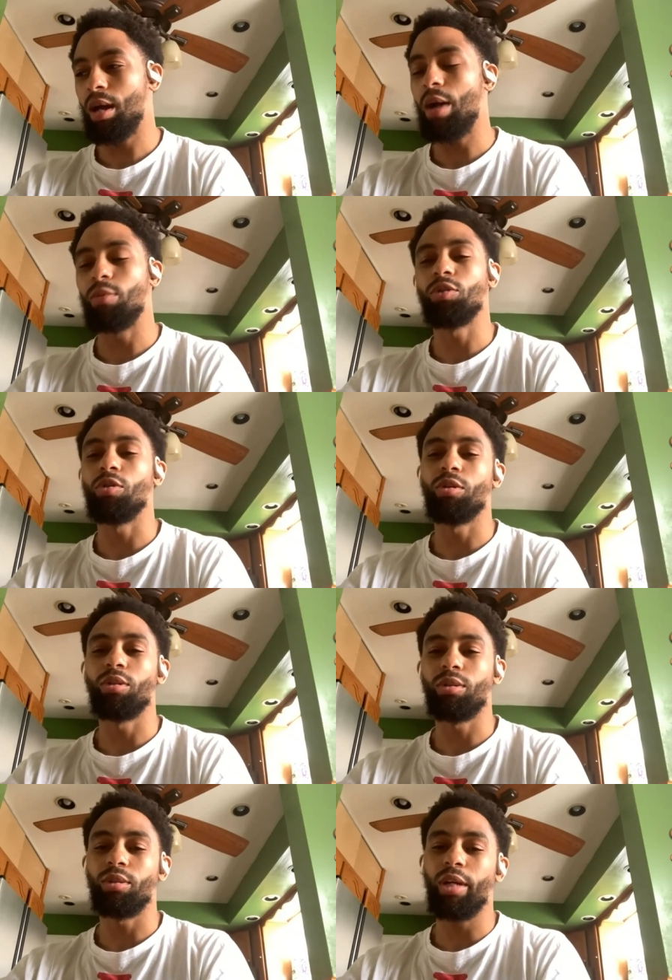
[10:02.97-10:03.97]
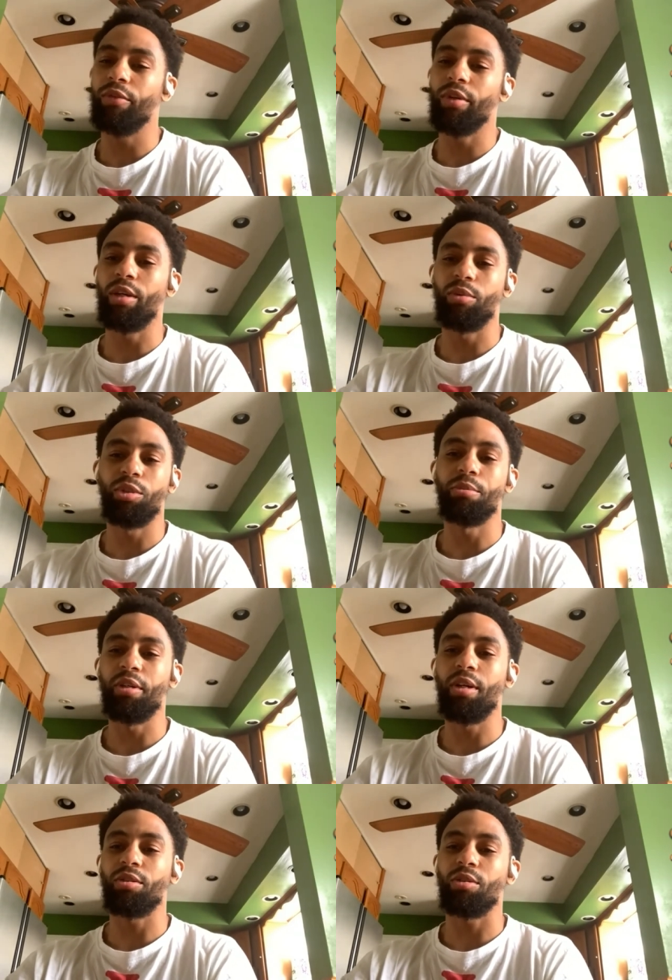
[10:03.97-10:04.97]
I was going every day with
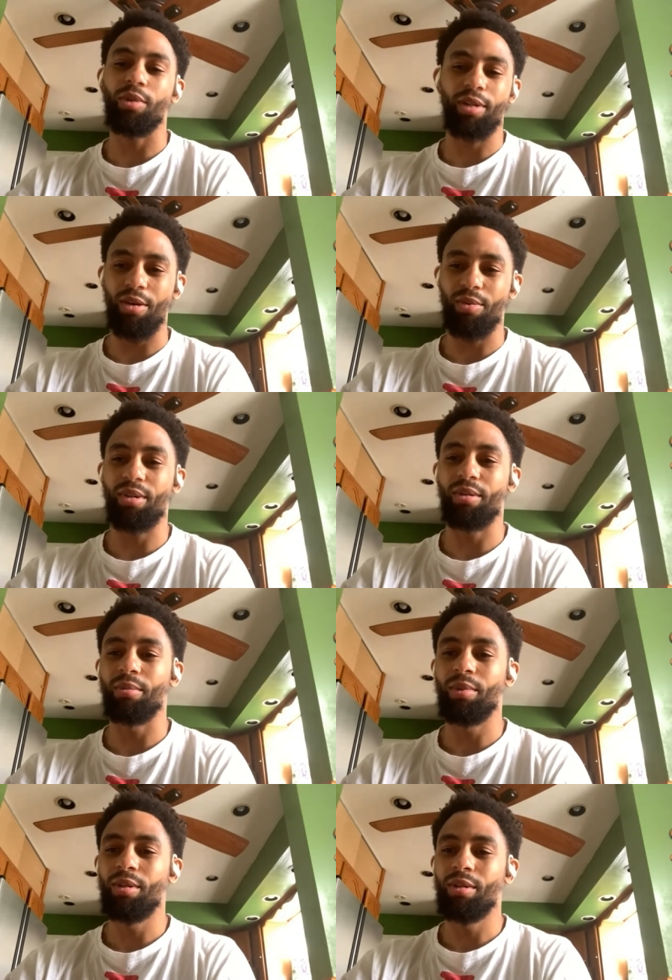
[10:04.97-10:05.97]
Jameer Nelson, working out with him.